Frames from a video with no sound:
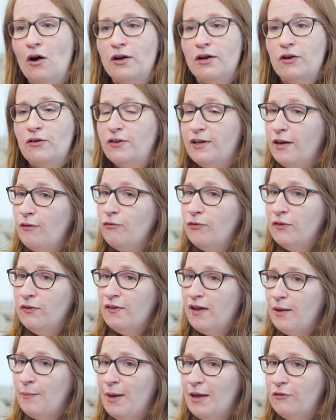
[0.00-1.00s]
Are there
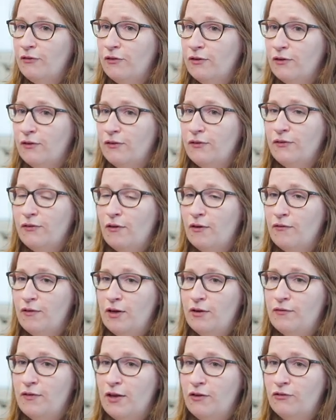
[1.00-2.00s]
different dimensions of
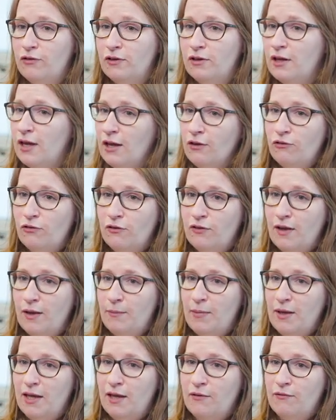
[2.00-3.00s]
innovation and should they
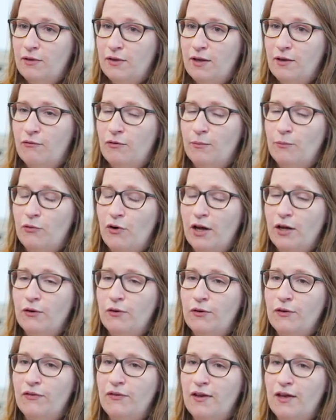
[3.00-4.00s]
be given different
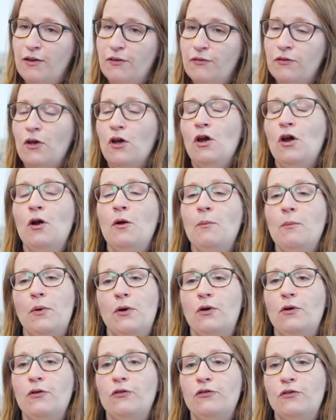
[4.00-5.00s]
priorities?
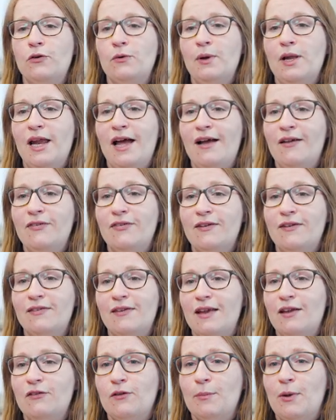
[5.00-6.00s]
But also we'll ask
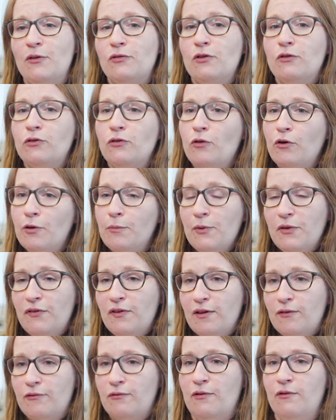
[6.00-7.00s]
things about the
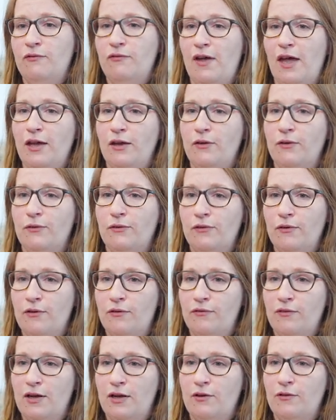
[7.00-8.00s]
normative values
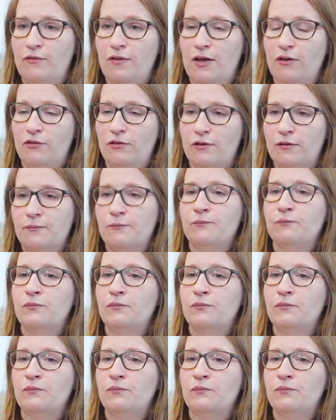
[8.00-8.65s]
of innovation.